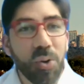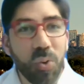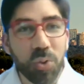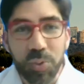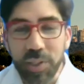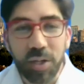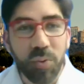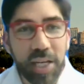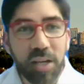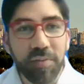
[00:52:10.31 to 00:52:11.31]
or Twitter
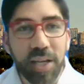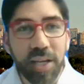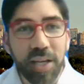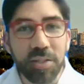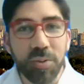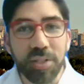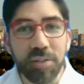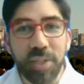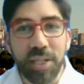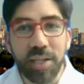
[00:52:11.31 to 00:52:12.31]
or any of the other social
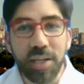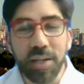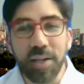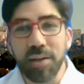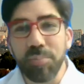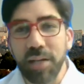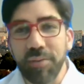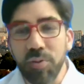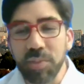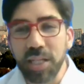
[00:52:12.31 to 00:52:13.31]
media
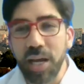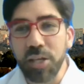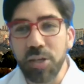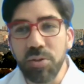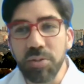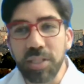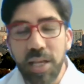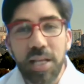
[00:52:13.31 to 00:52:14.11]
platforms that I use,